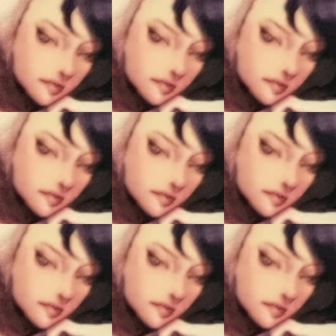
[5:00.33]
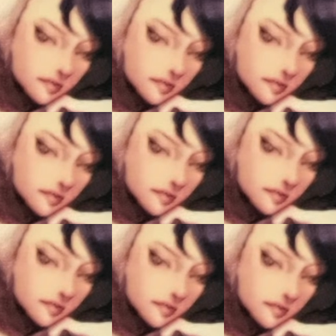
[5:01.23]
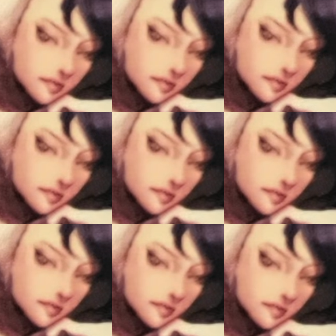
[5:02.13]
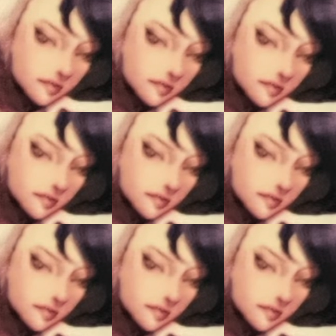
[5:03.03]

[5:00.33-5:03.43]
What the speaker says: This person isn't speaking.